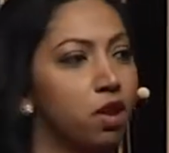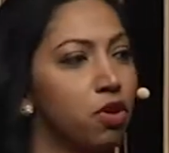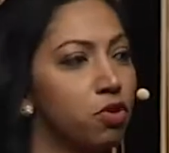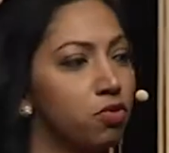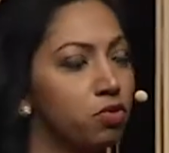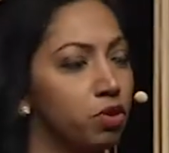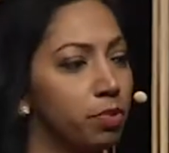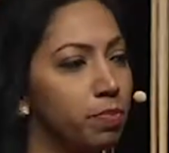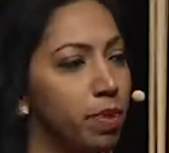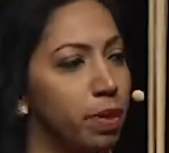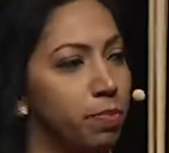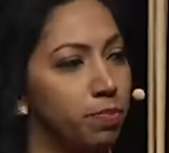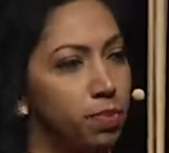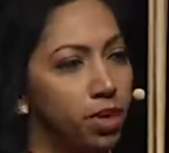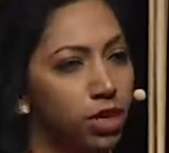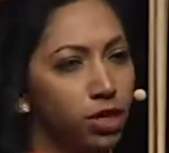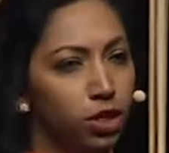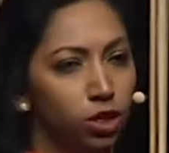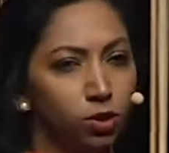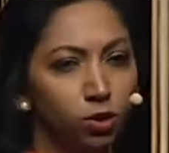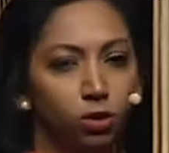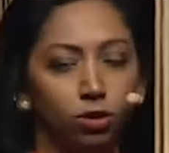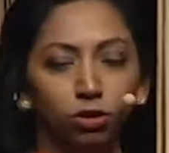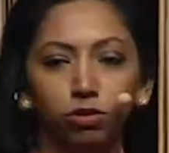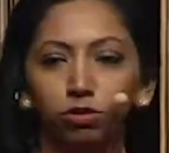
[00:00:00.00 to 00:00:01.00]
remember
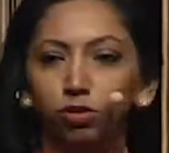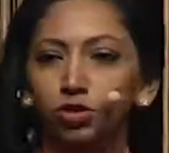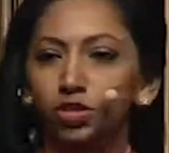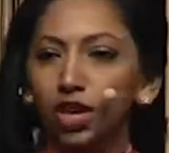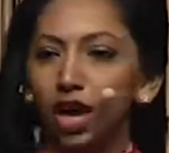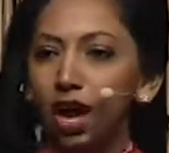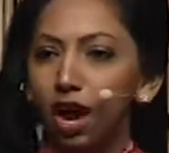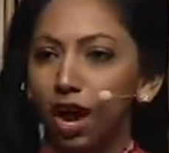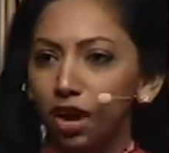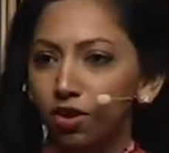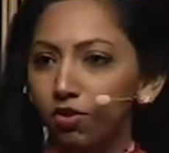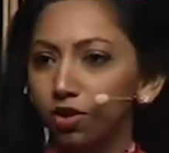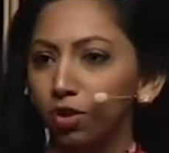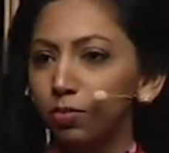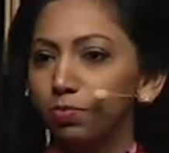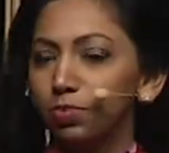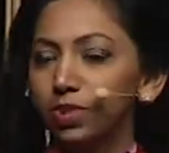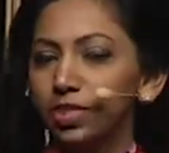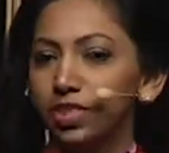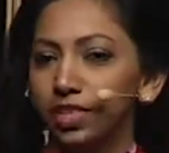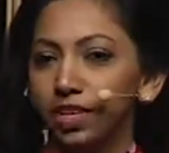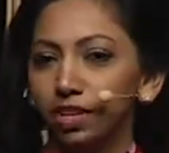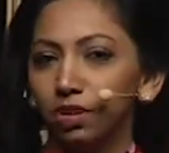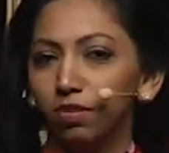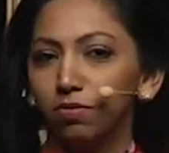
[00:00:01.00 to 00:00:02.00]
you lose
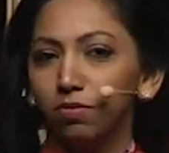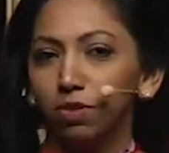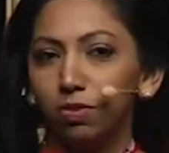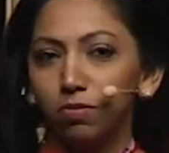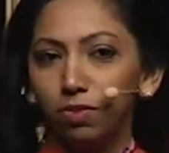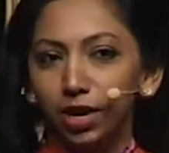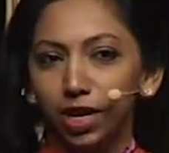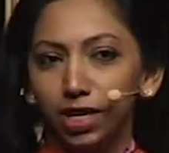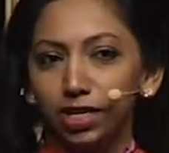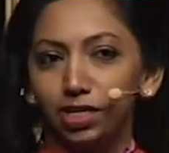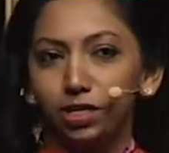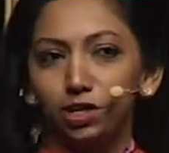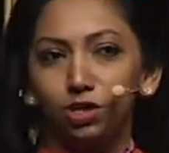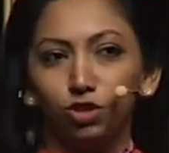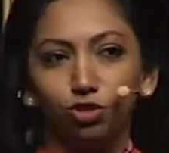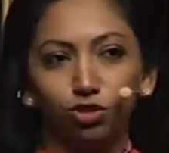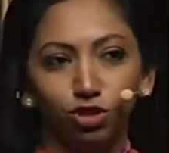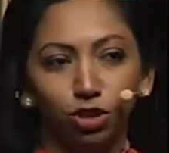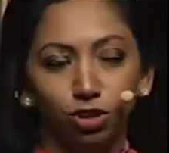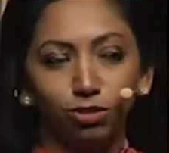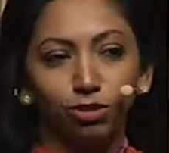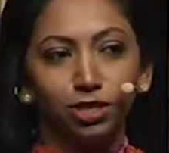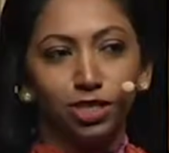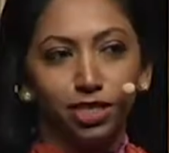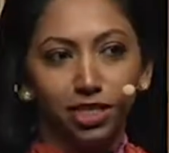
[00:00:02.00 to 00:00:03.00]
100% of the race you
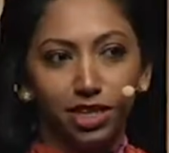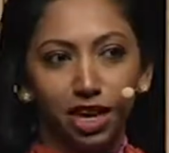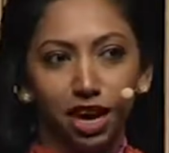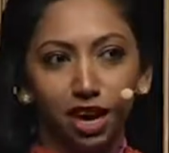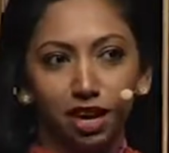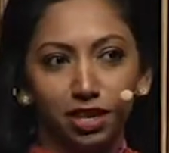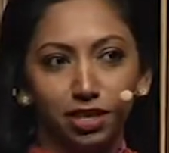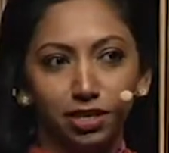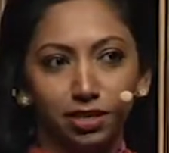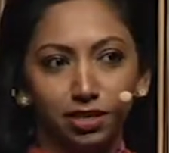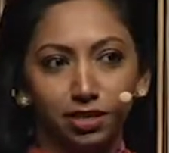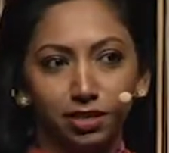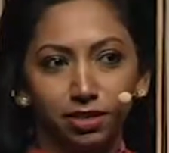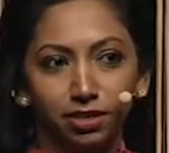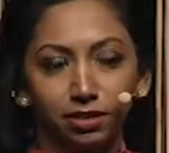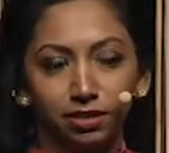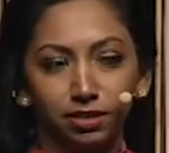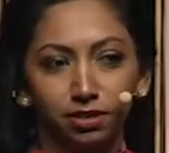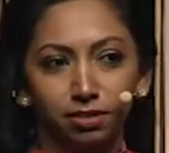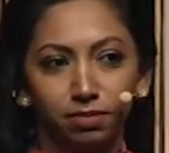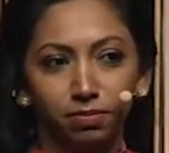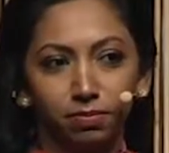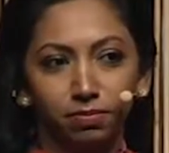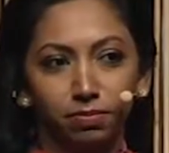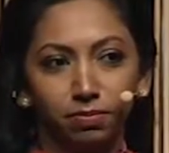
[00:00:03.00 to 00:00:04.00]
don't start.
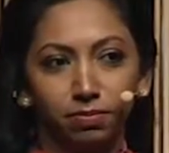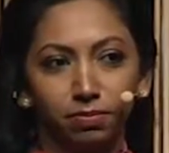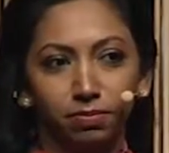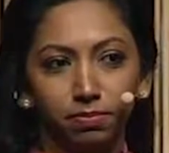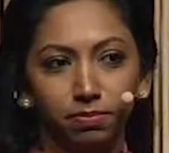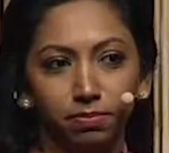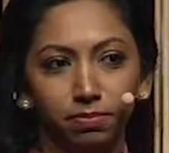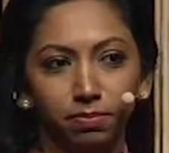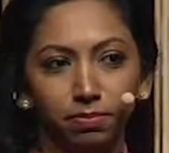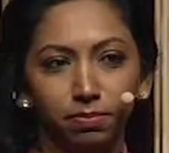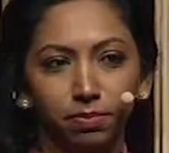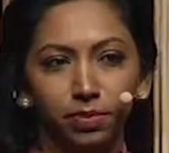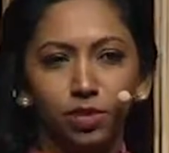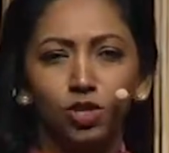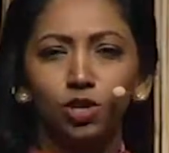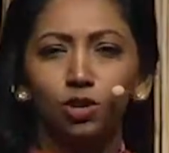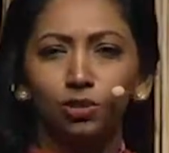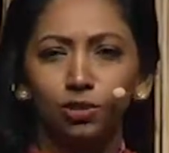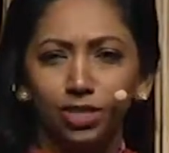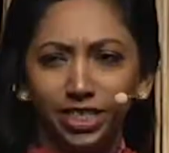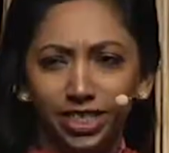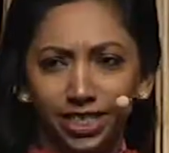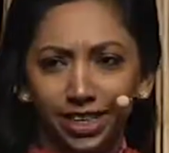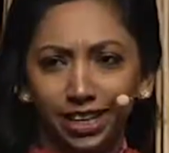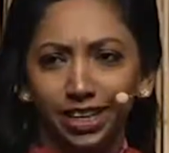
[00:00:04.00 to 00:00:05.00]
So
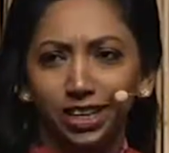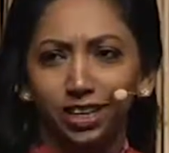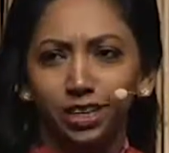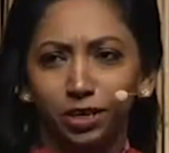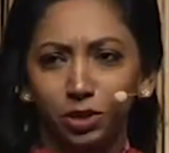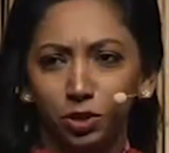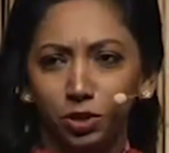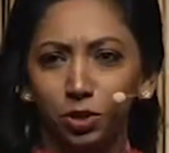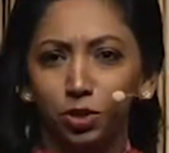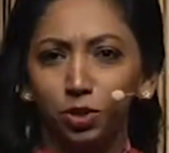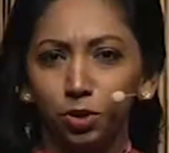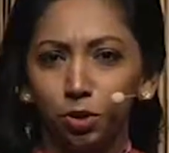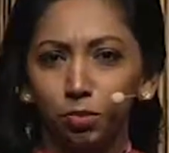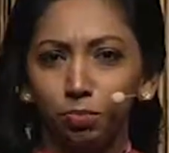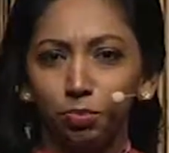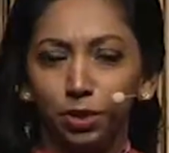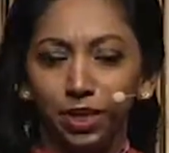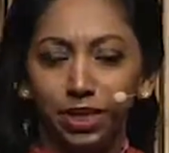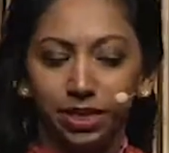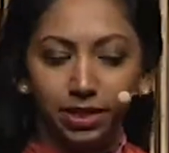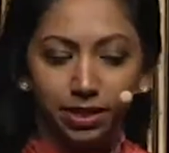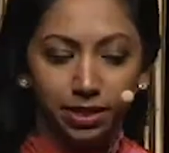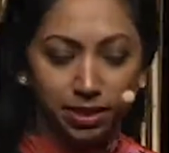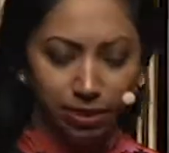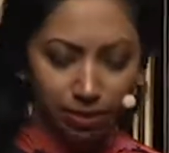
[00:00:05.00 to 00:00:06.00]
dare to
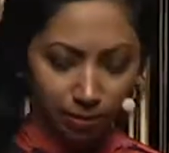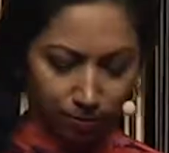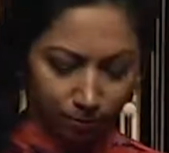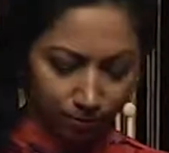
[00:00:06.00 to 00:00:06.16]
compete.